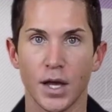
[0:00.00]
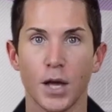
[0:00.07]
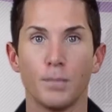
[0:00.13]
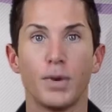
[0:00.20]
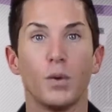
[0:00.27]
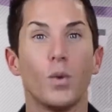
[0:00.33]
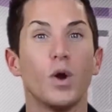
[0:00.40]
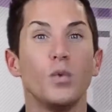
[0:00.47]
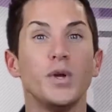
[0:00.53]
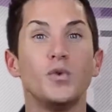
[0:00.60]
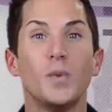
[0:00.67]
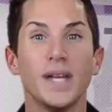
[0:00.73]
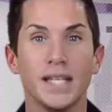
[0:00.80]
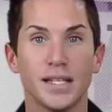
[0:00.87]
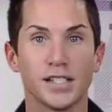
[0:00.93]
But what we
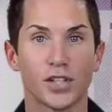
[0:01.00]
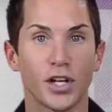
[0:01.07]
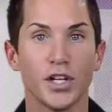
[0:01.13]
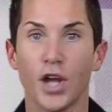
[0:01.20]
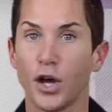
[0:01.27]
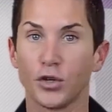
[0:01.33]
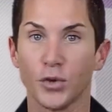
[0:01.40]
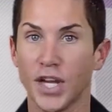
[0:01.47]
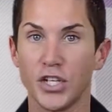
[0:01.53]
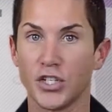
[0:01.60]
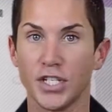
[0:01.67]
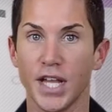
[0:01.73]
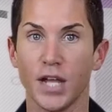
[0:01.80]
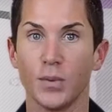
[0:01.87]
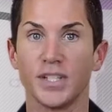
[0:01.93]
witnessed on Inauguration
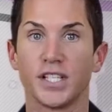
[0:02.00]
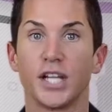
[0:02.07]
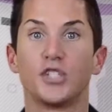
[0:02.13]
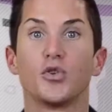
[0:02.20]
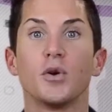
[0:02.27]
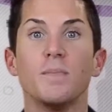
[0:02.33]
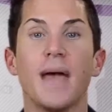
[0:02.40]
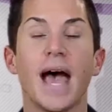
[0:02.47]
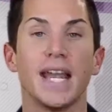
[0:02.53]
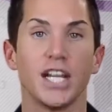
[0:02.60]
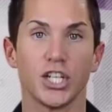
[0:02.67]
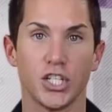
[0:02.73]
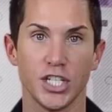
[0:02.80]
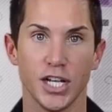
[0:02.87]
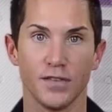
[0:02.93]
Day was a dramatic
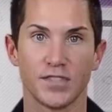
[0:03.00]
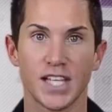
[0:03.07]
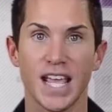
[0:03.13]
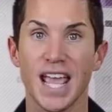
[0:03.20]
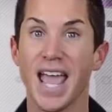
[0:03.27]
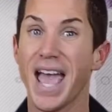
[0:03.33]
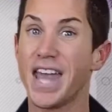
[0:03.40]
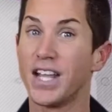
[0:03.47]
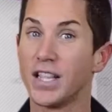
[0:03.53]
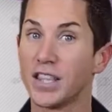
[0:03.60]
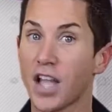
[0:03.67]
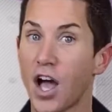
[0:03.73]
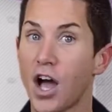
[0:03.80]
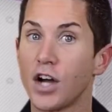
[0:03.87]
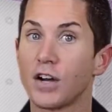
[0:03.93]
shift and a
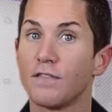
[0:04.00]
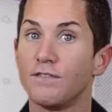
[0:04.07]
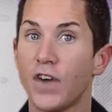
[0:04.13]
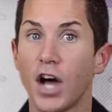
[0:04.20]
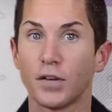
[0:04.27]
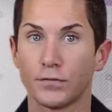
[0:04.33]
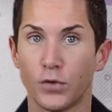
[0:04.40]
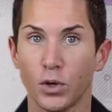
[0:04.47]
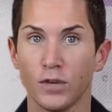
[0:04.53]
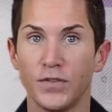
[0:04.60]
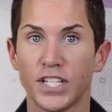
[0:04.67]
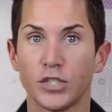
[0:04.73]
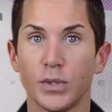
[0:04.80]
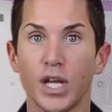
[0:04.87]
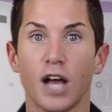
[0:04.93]
long fought for
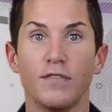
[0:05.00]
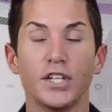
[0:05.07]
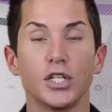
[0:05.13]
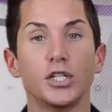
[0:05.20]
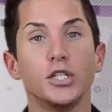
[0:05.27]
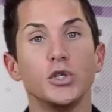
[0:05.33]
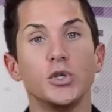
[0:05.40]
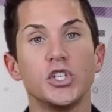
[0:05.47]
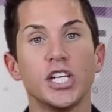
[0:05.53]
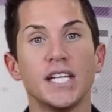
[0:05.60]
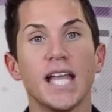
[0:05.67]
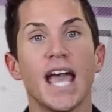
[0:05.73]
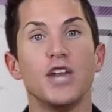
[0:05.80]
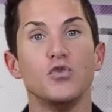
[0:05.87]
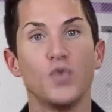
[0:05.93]
victory of inclusion
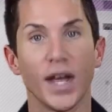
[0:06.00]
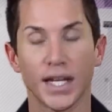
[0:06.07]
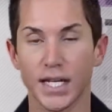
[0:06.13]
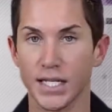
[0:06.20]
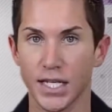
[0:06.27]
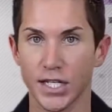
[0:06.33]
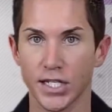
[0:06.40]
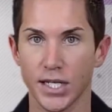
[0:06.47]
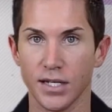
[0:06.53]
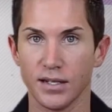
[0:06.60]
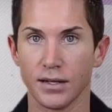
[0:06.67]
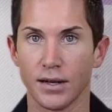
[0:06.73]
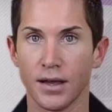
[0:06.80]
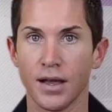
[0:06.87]
and recognition.